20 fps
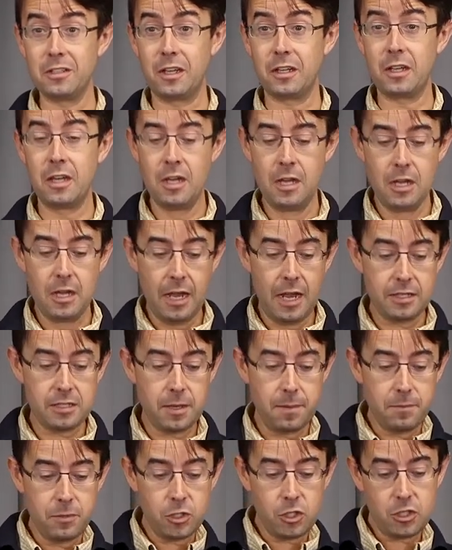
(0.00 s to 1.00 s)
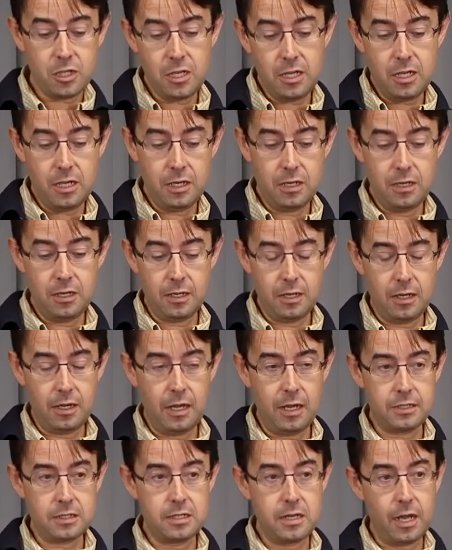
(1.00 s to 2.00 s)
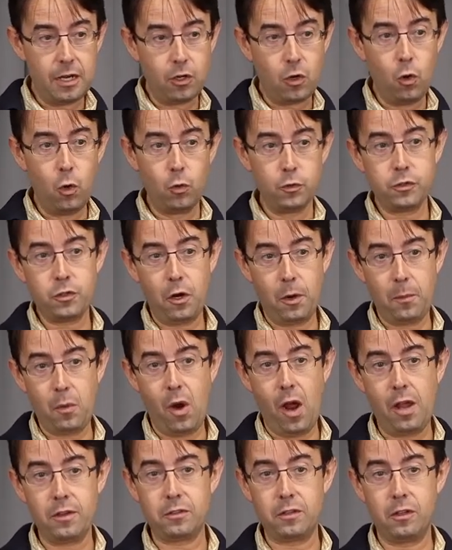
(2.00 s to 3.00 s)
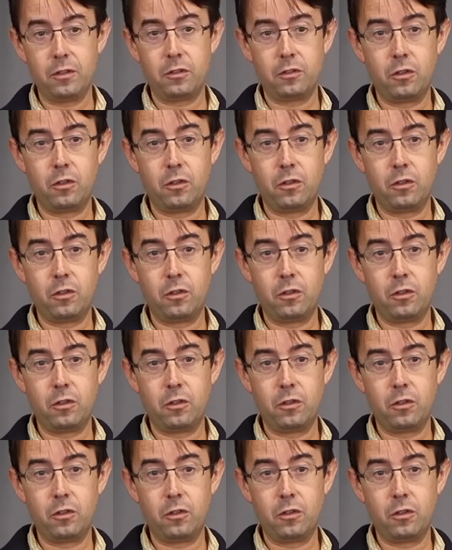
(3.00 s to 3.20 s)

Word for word: Like it's a machine, it's not a cold start process.